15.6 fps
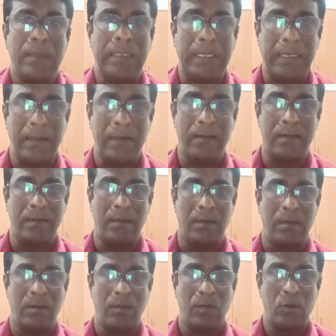that is
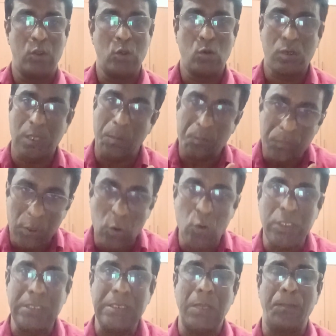you
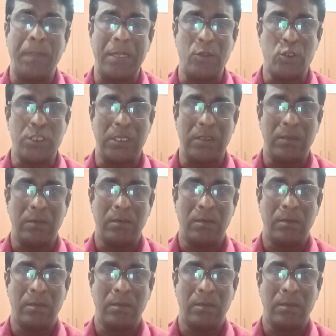commute the pension,